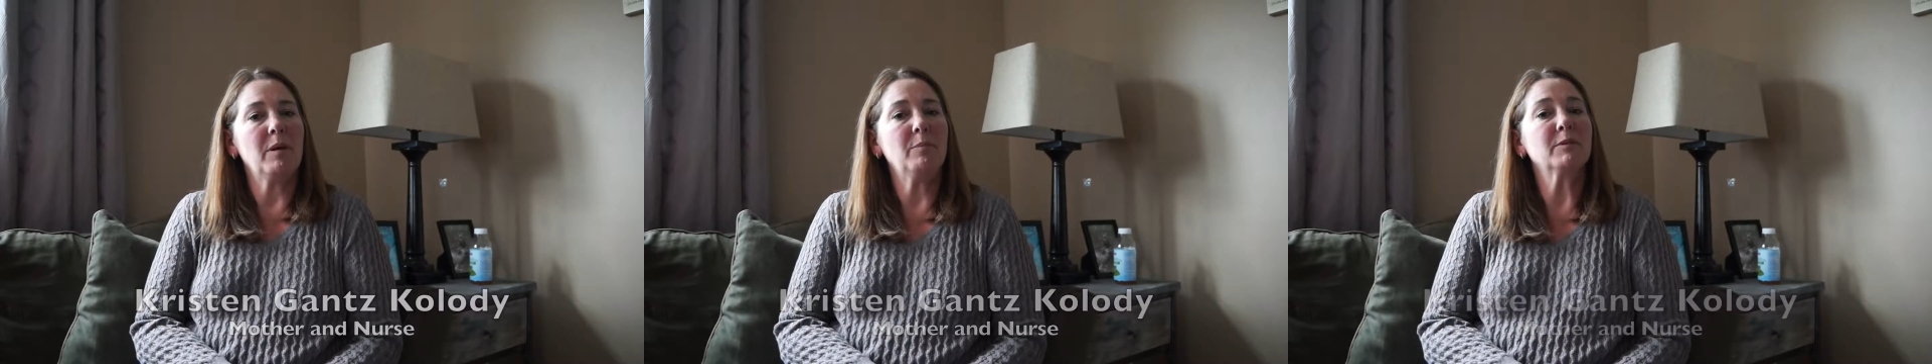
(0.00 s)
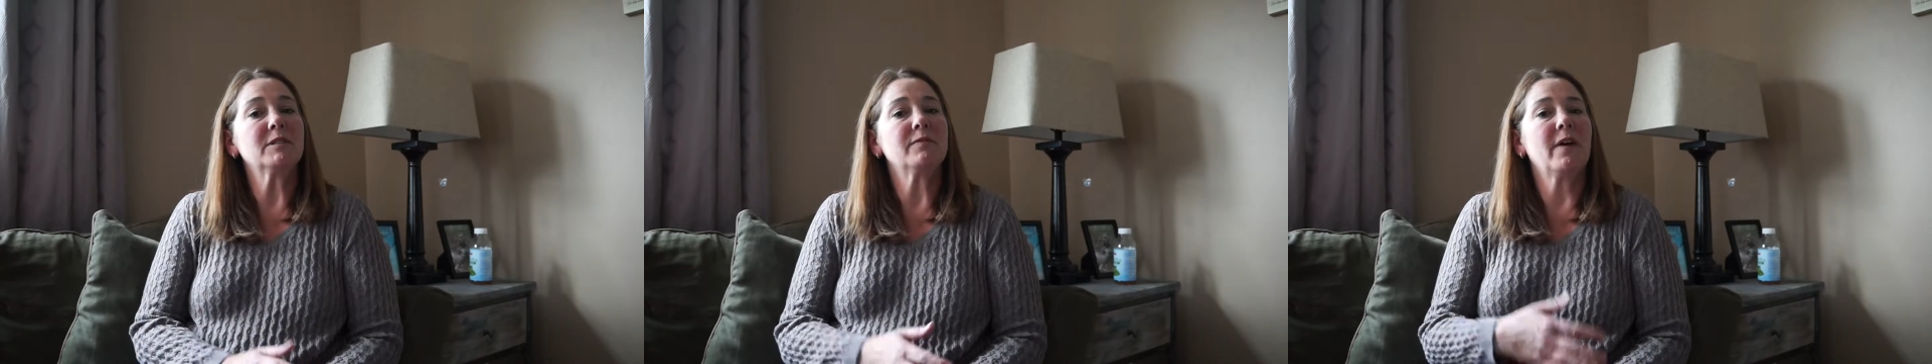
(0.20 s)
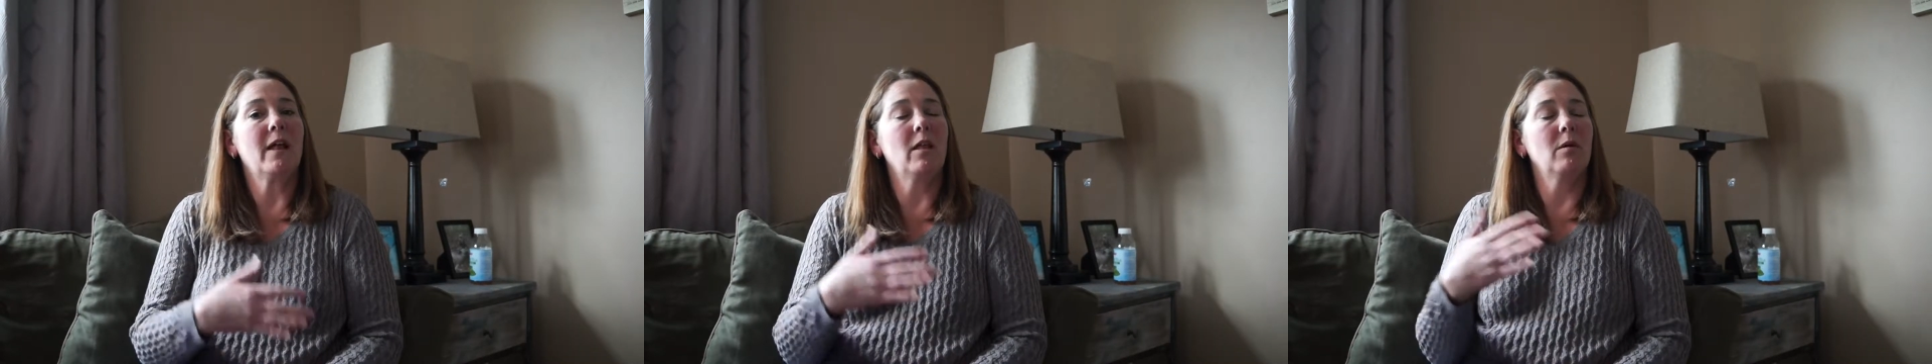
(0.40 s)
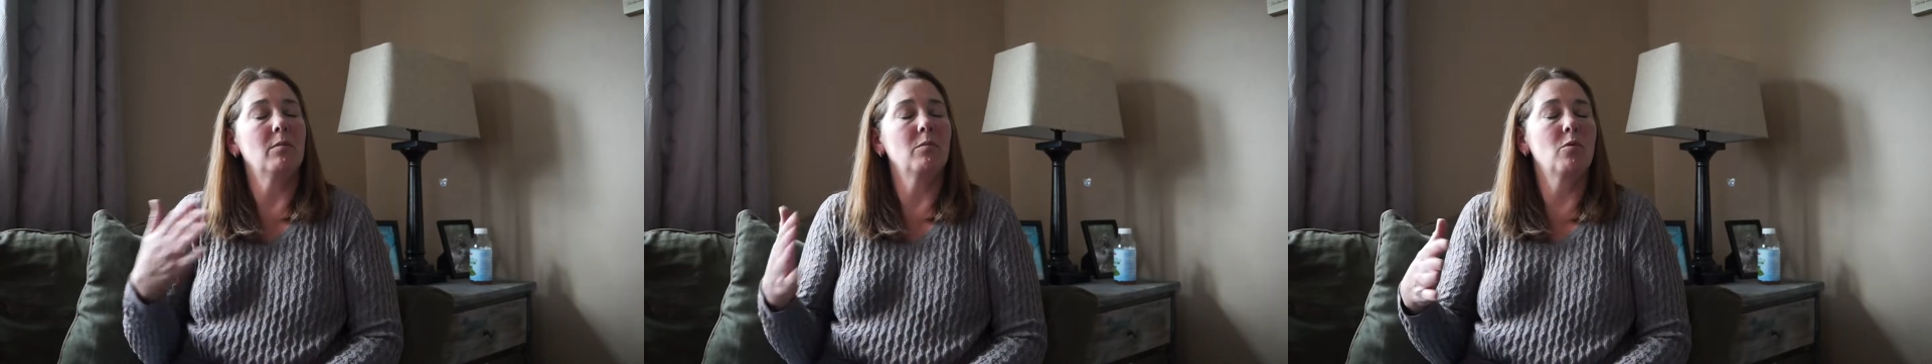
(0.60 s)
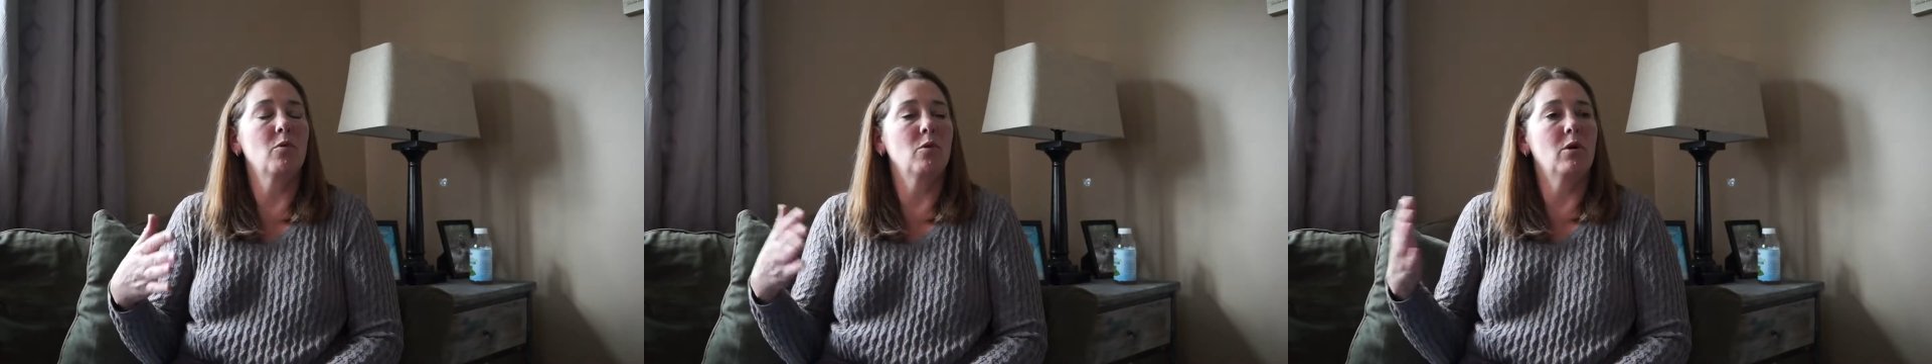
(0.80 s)
people
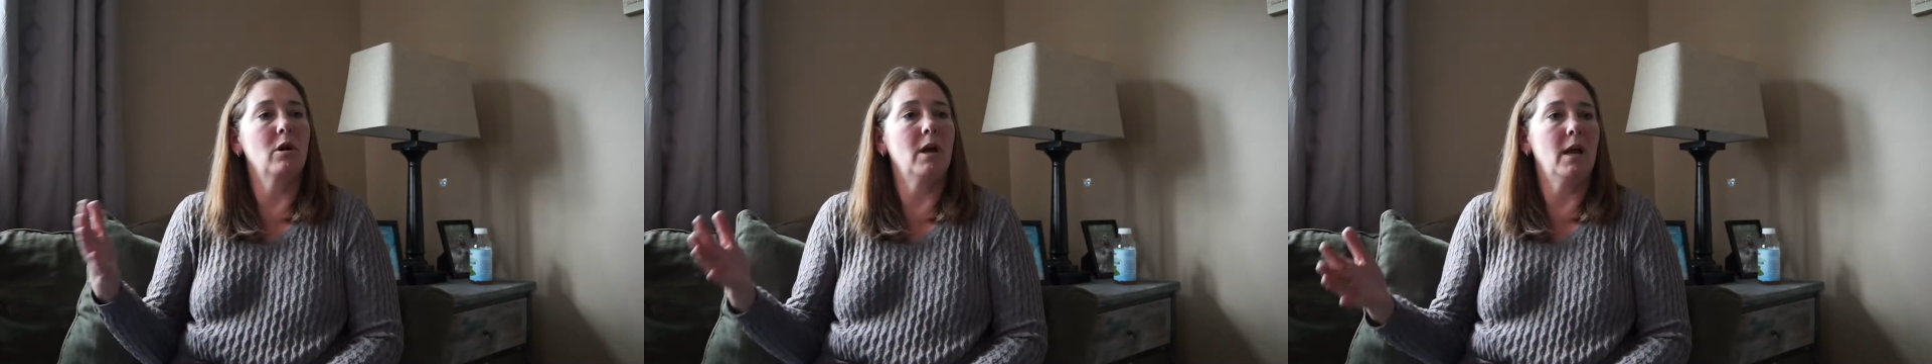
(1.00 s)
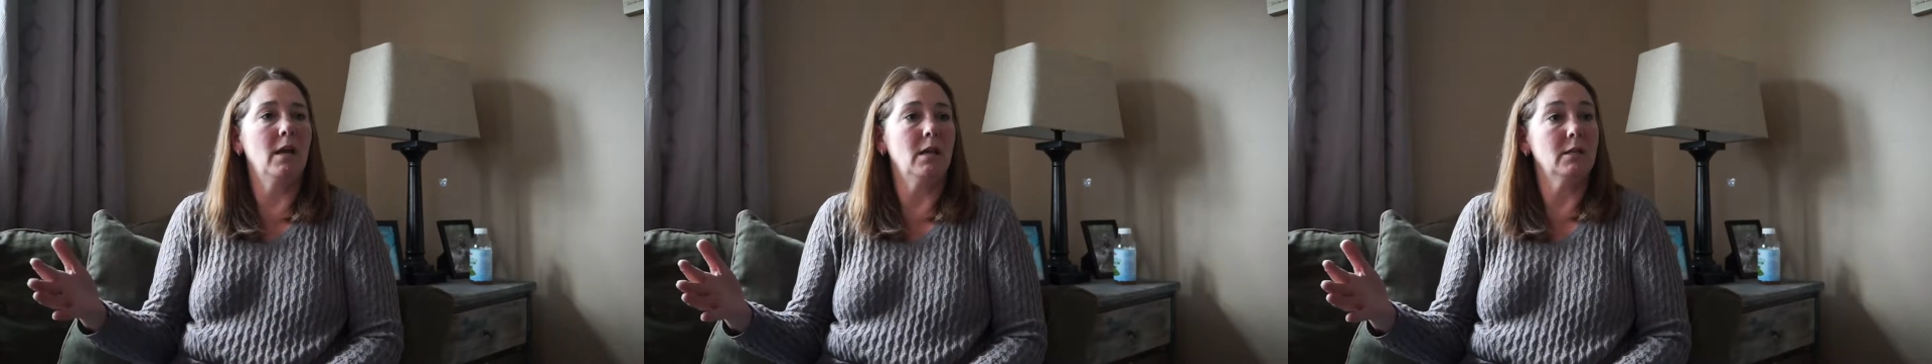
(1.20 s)
develop more in